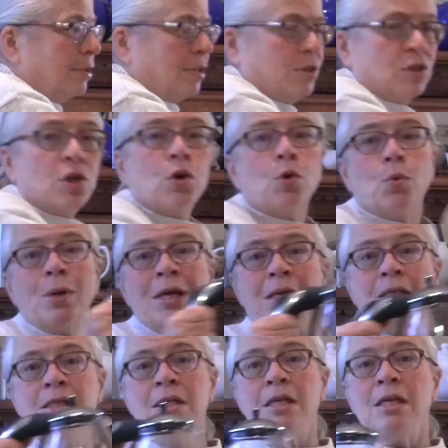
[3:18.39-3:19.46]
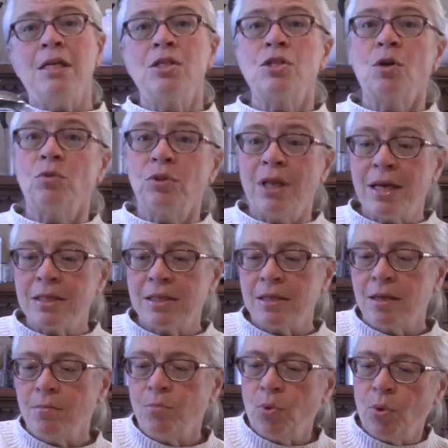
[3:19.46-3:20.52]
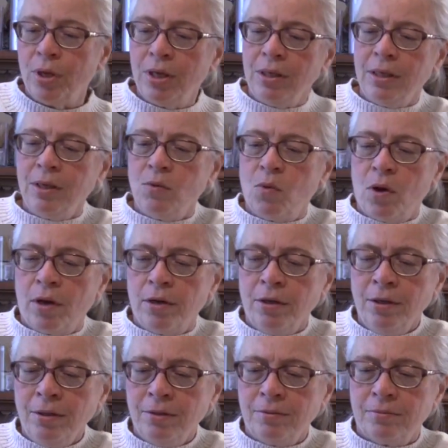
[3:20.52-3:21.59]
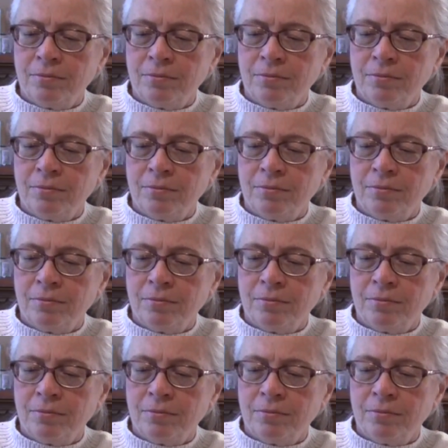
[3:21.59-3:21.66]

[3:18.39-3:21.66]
It's a green tea, so less than boiling water.